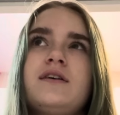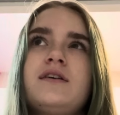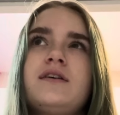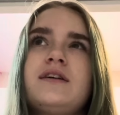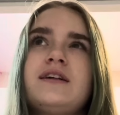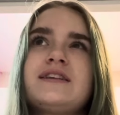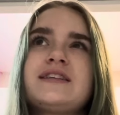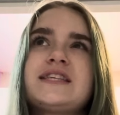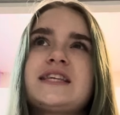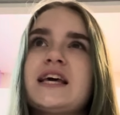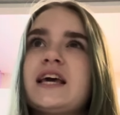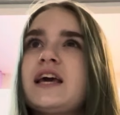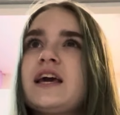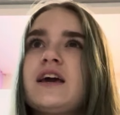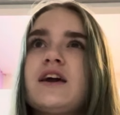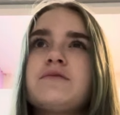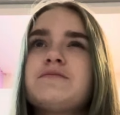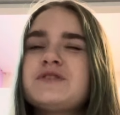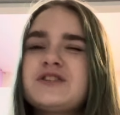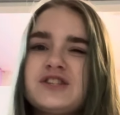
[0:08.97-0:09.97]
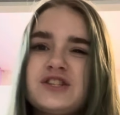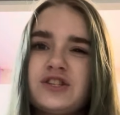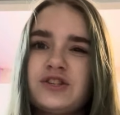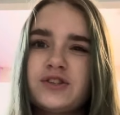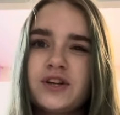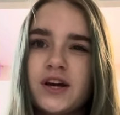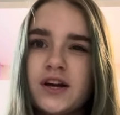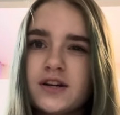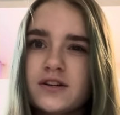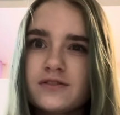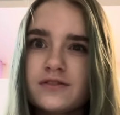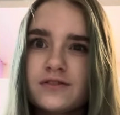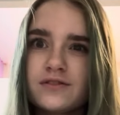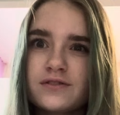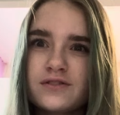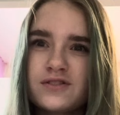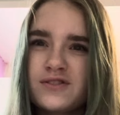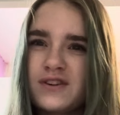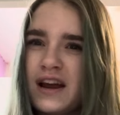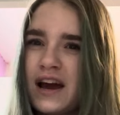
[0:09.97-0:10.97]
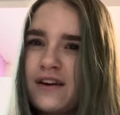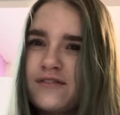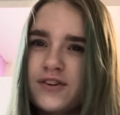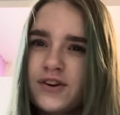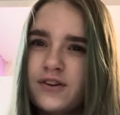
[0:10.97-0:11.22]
let's say, almost 2.5